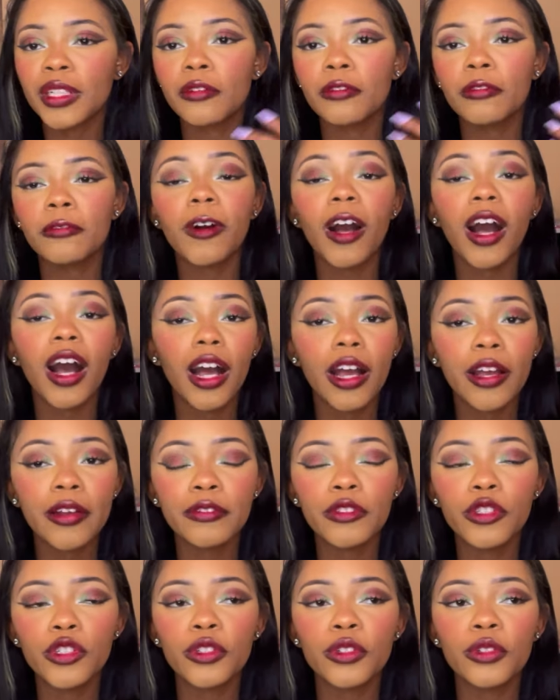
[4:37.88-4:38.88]
of 5
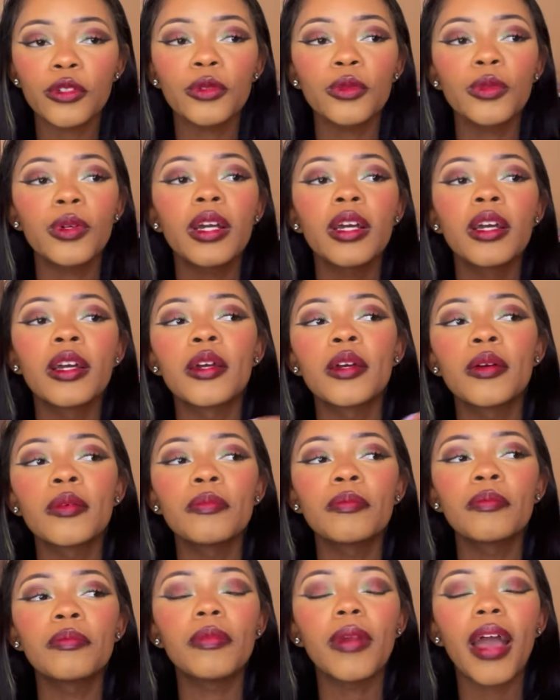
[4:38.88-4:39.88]
to
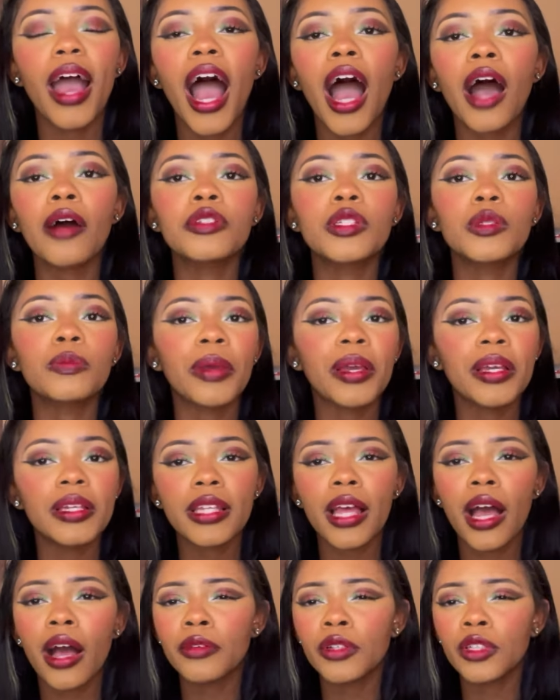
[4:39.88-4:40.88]
have space,
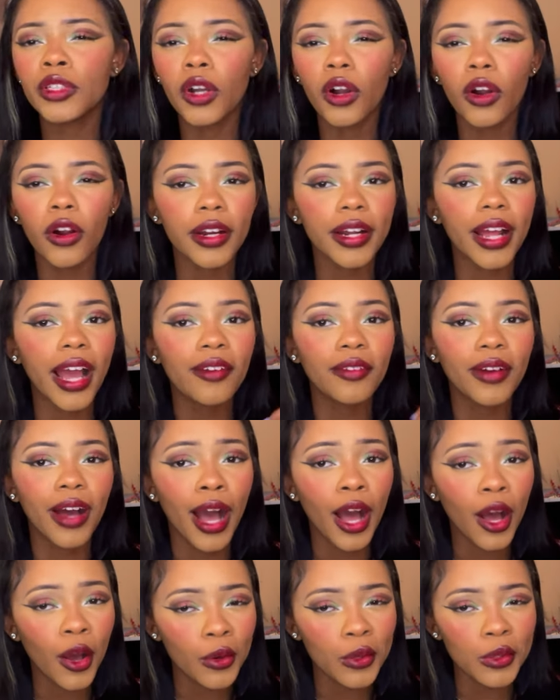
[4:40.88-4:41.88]
have a yard, have a
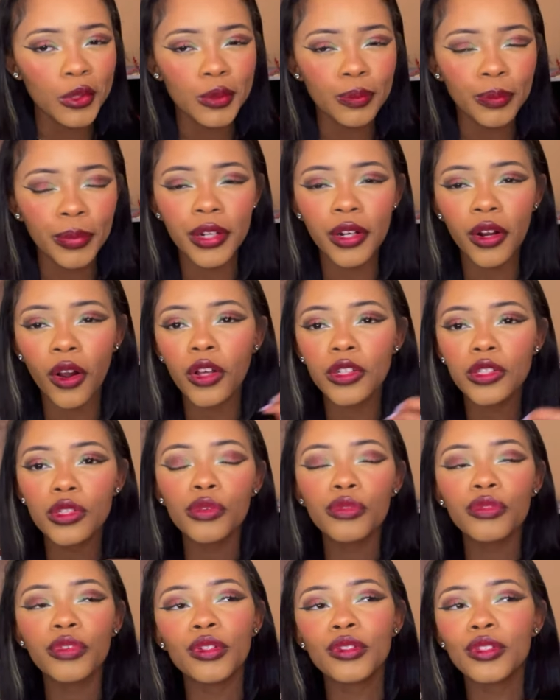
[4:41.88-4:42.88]
house, but it also
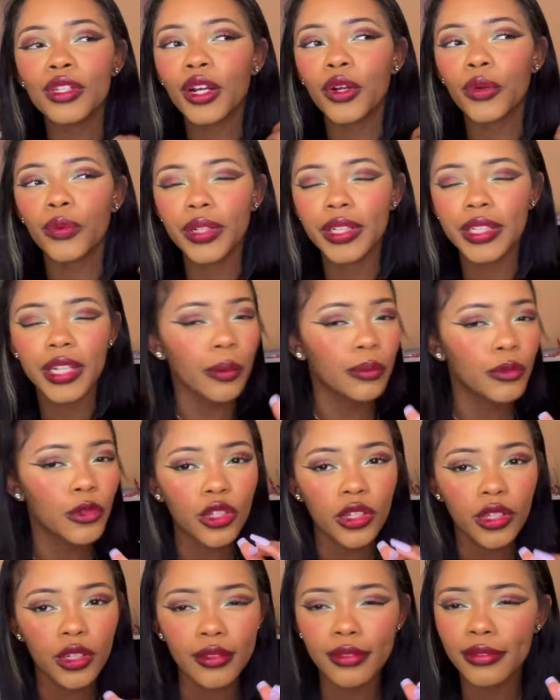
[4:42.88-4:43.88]
feels like a
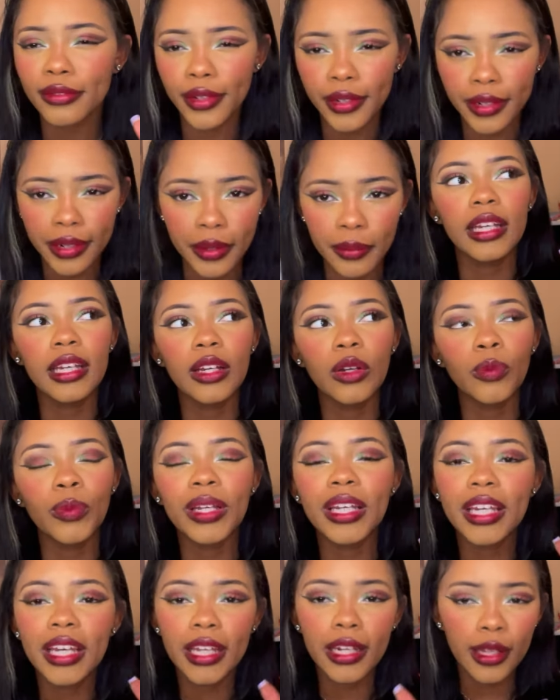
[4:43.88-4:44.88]
redemption for him. We
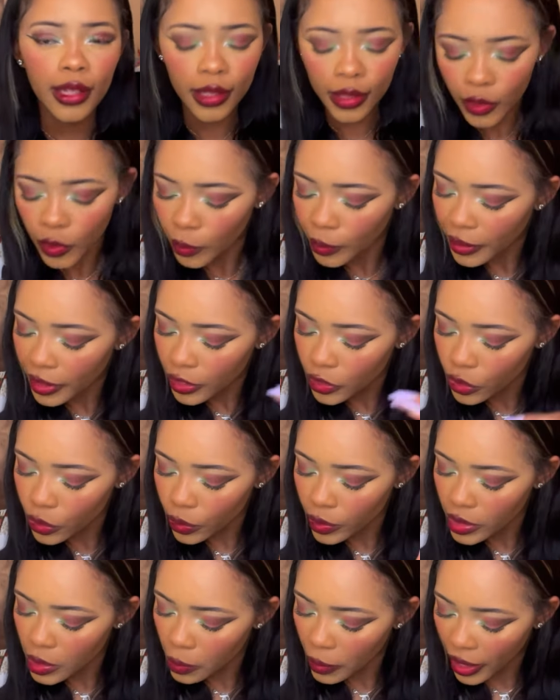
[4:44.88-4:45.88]
get a little bit into
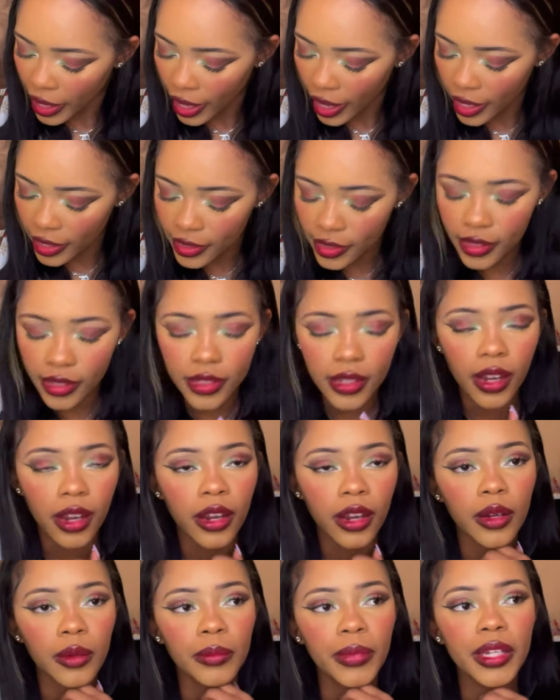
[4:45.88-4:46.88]
his past.
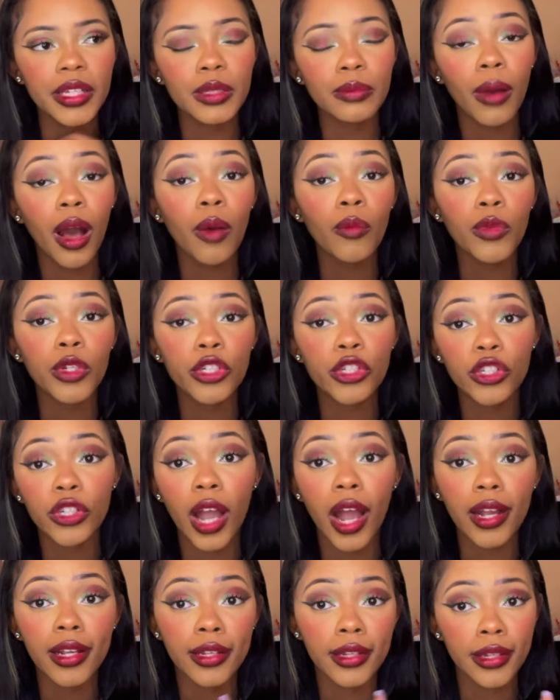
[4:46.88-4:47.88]
His mom was
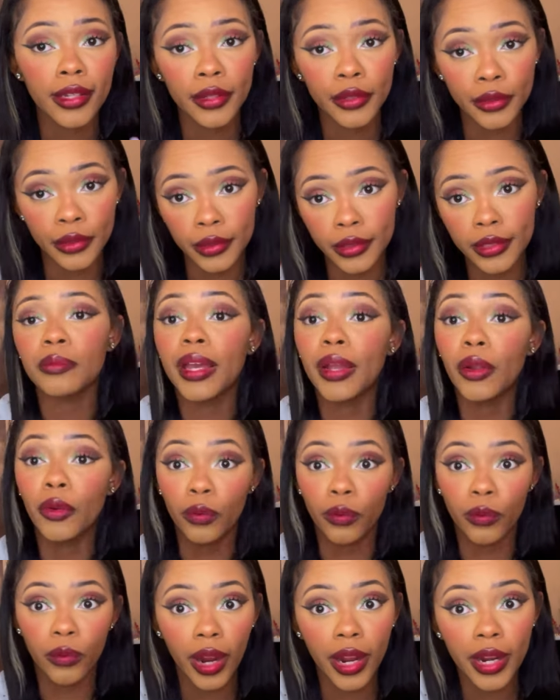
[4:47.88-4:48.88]
shot and killed
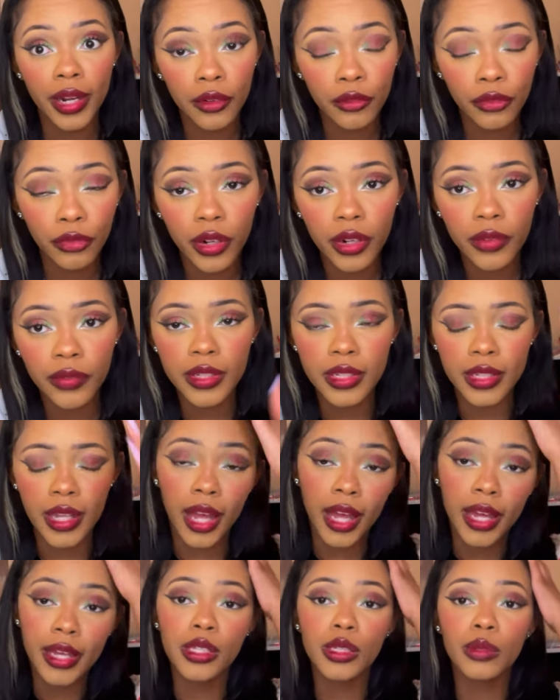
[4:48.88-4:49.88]
right in front of his
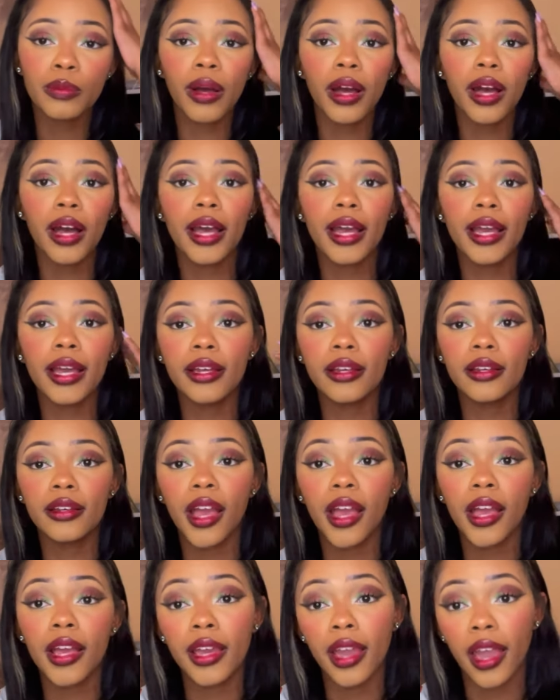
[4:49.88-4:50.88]
eyes by
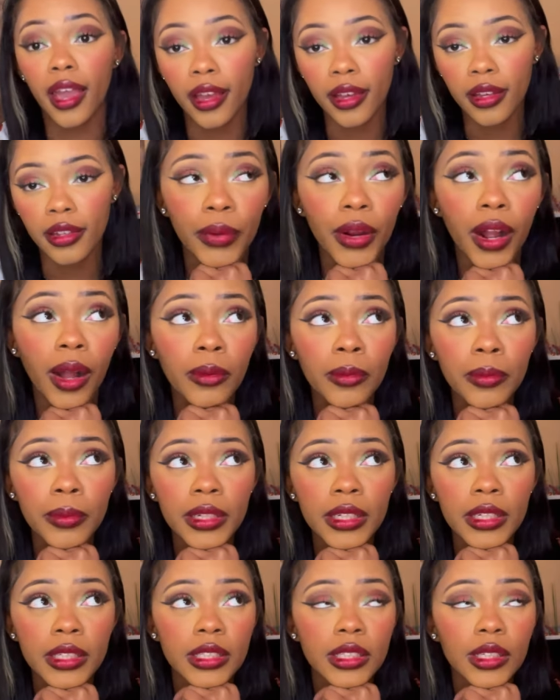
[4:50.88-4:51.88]
a gang,
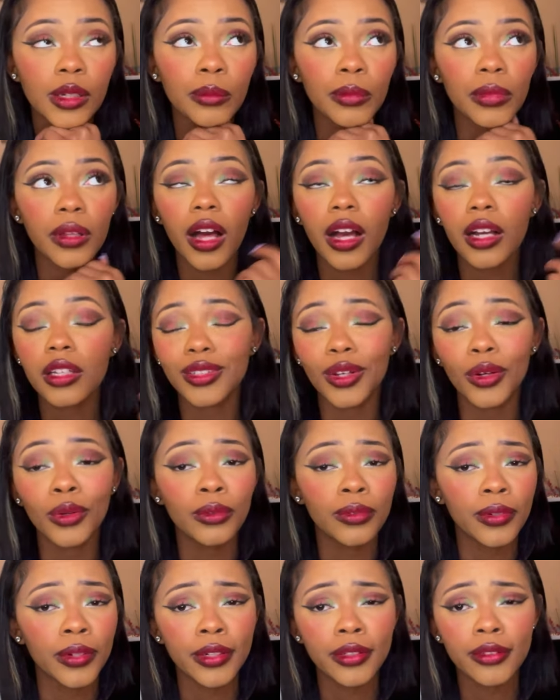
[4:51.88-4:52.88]
probably some blocks
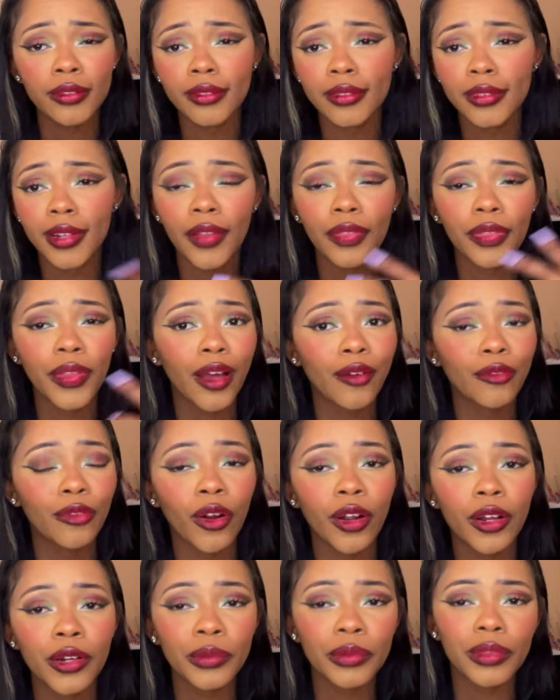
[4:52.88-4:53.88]
over, not that
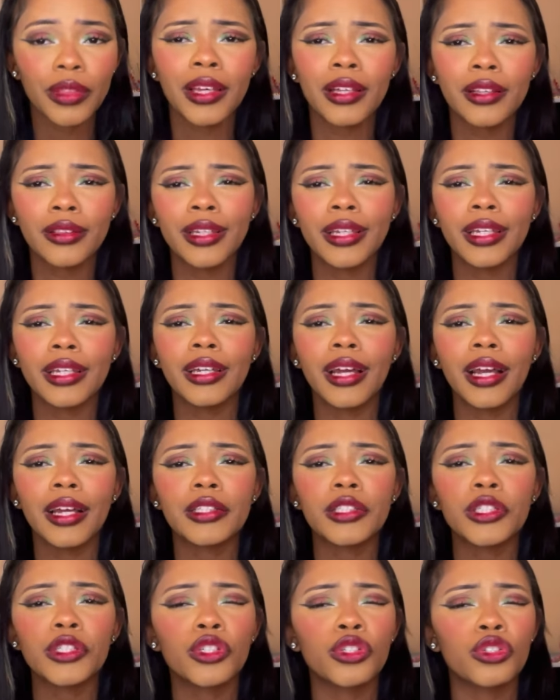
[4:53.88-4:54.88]
far. I don't think Lincoln
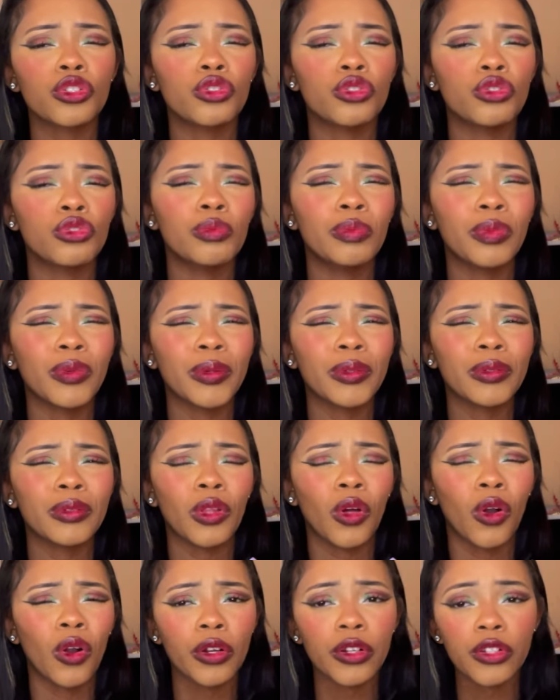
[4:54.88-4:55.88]
Heights is a super
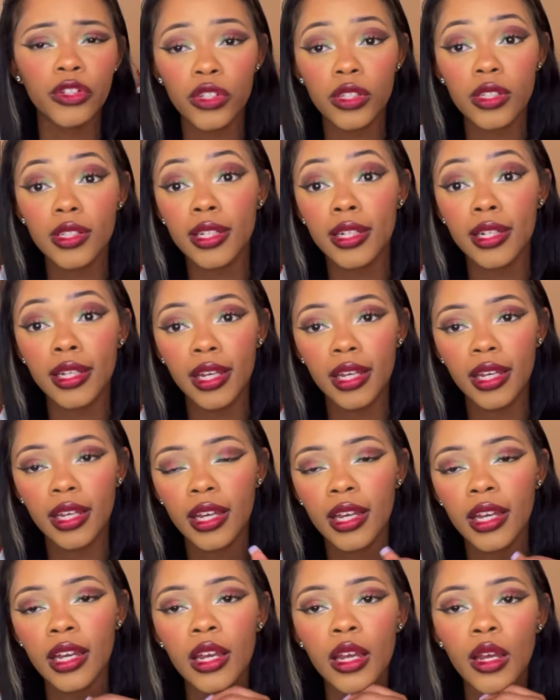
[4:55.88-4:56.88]
large city,
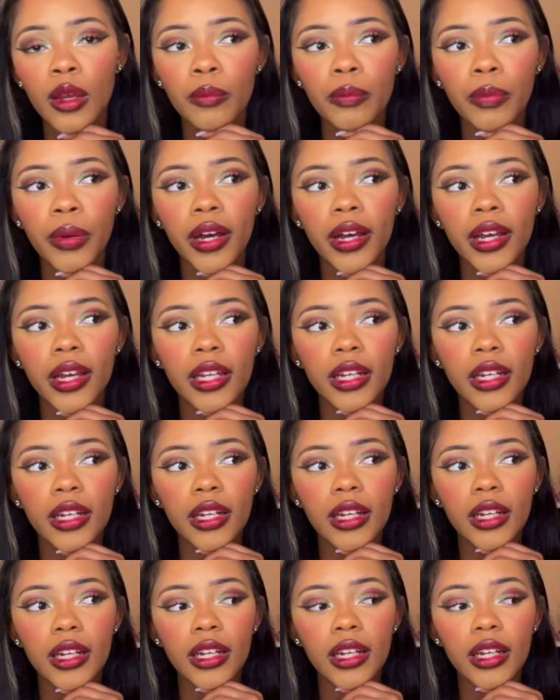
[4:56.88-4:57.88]
but
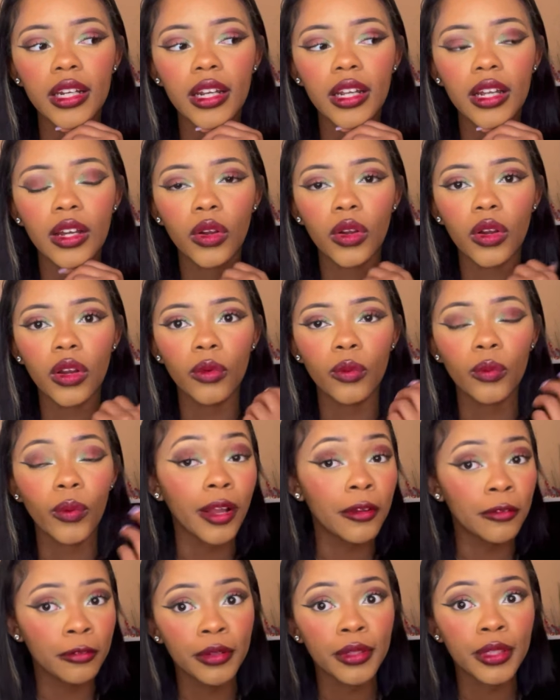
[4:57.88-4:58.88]

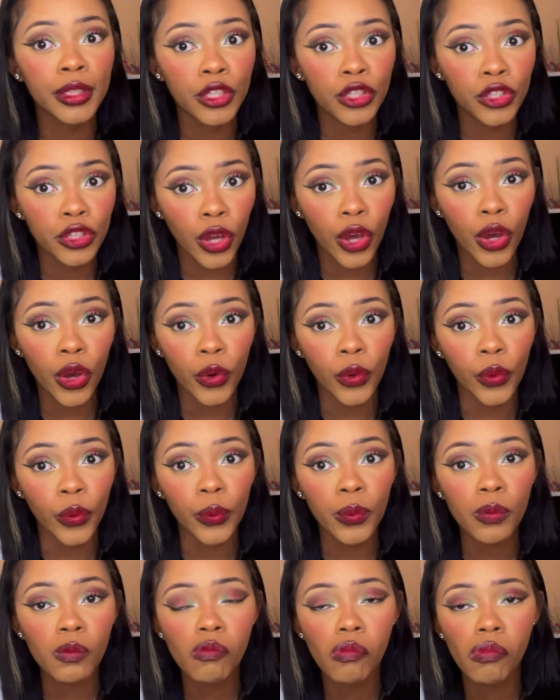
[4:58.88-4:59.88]
rightfully
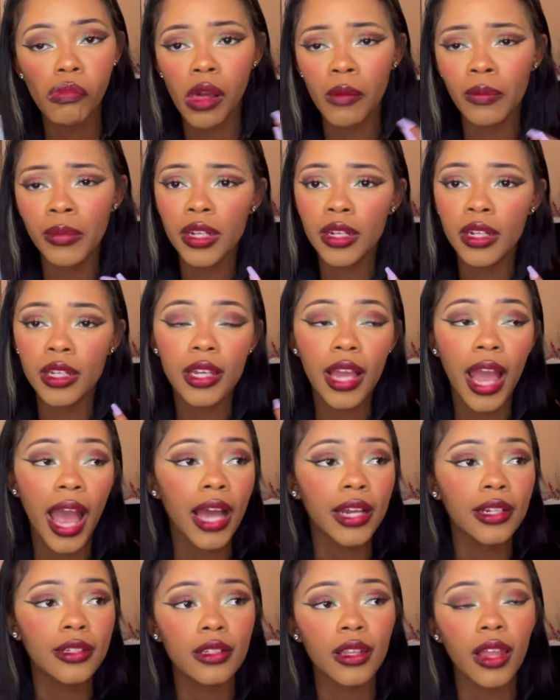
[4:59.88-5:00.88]
so, I mean, he
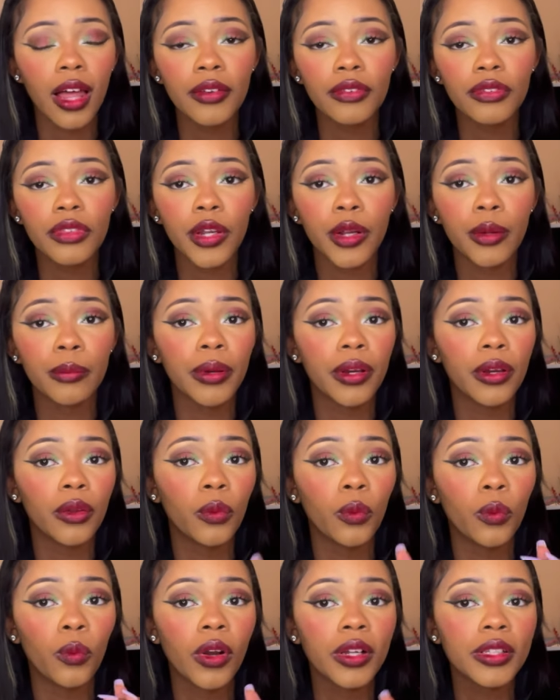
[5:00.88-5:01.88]
had his life there, but
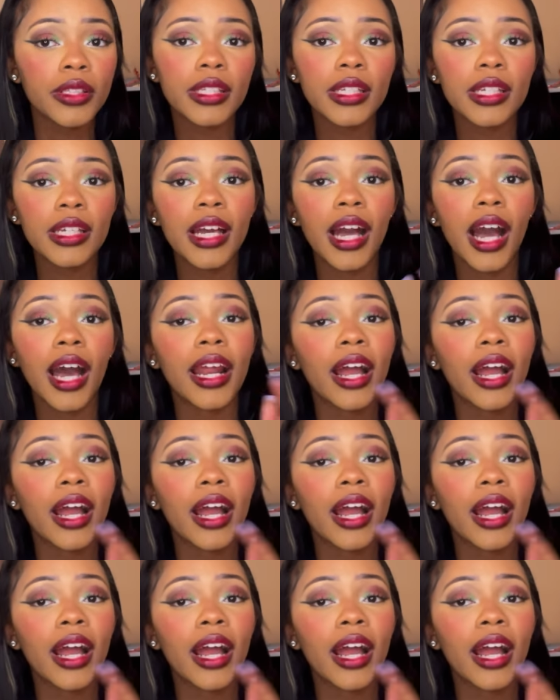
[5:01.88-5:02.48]
once he got